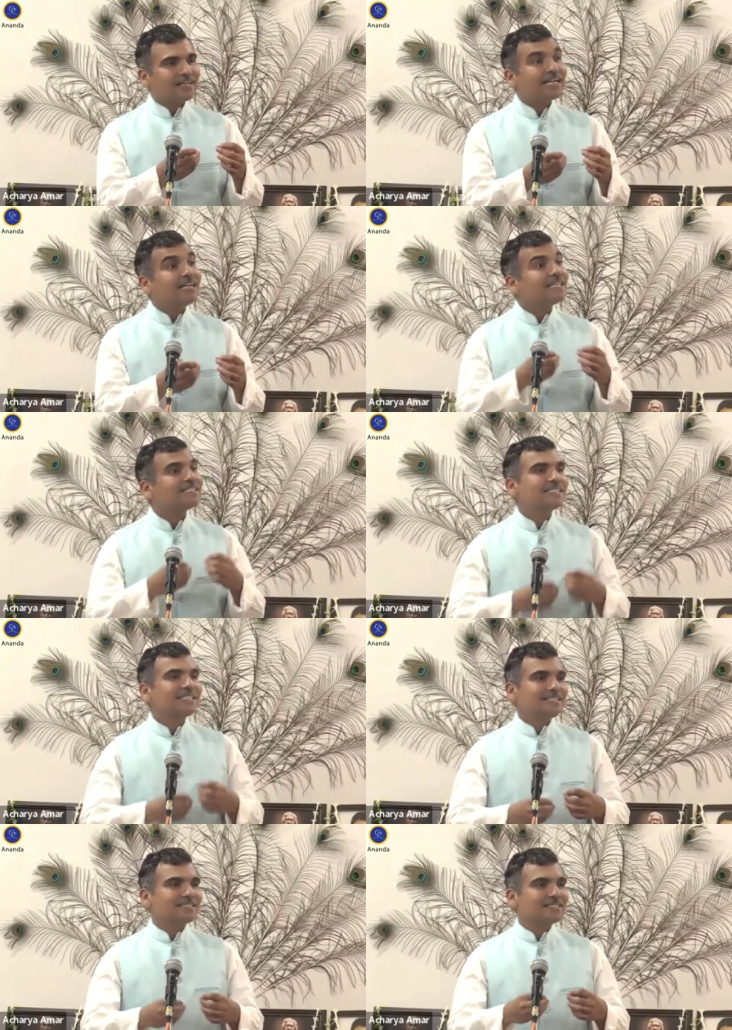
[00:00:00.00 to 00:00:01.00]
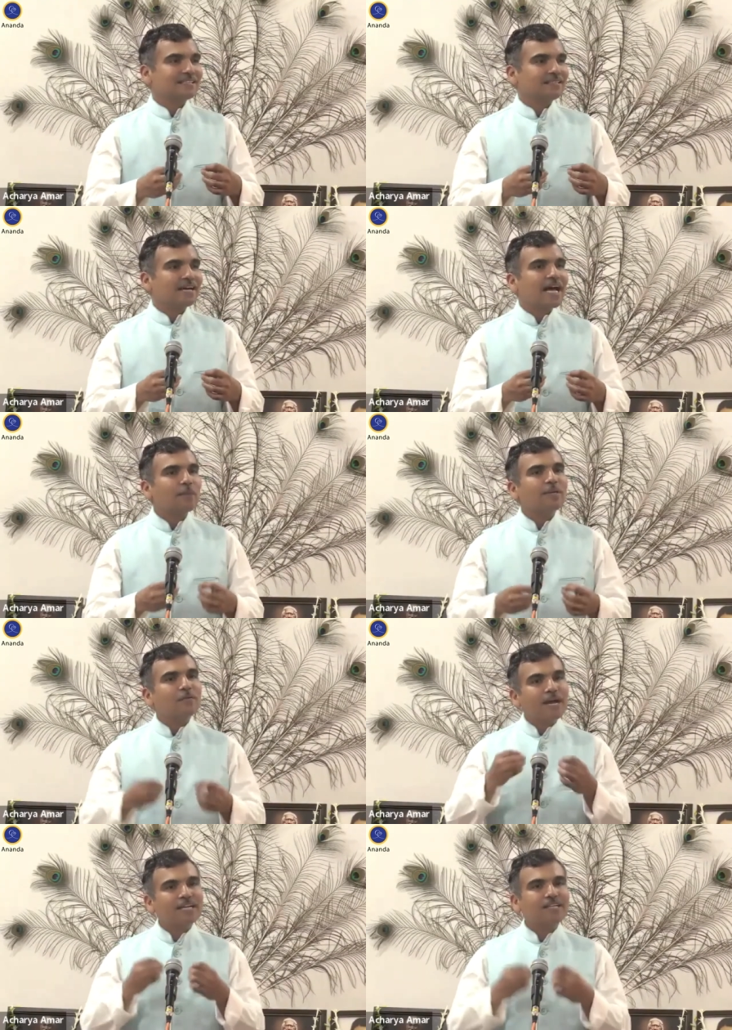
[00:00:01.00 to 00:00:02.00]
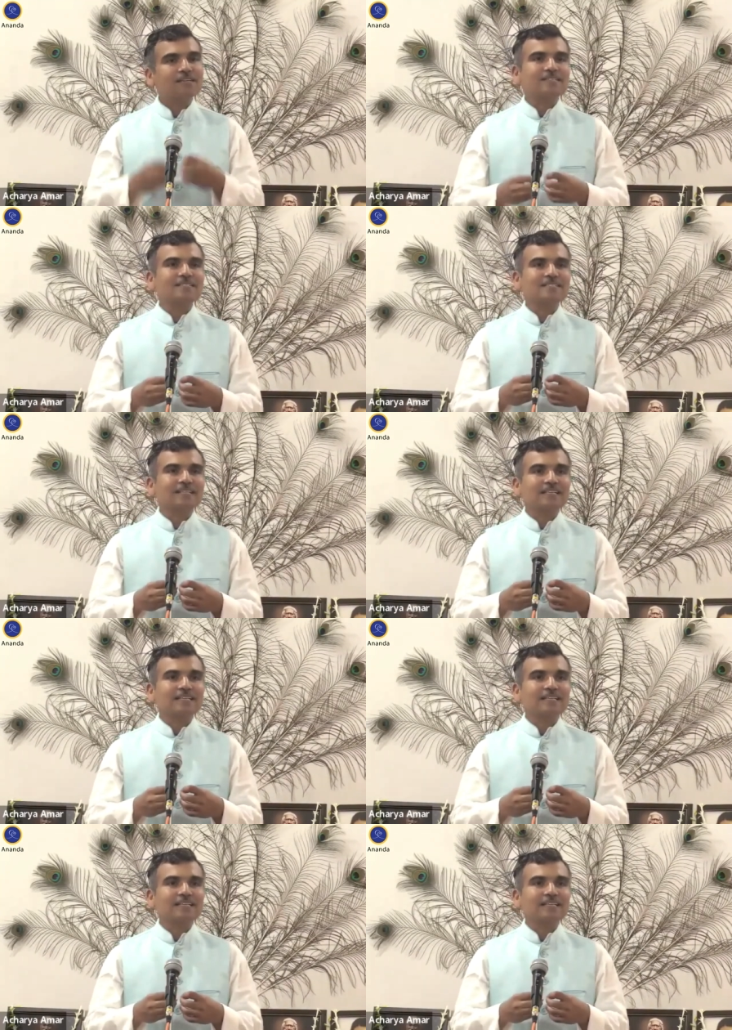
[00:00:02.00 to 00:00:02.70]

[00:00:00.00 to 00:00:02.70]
tendencies, the habit patterns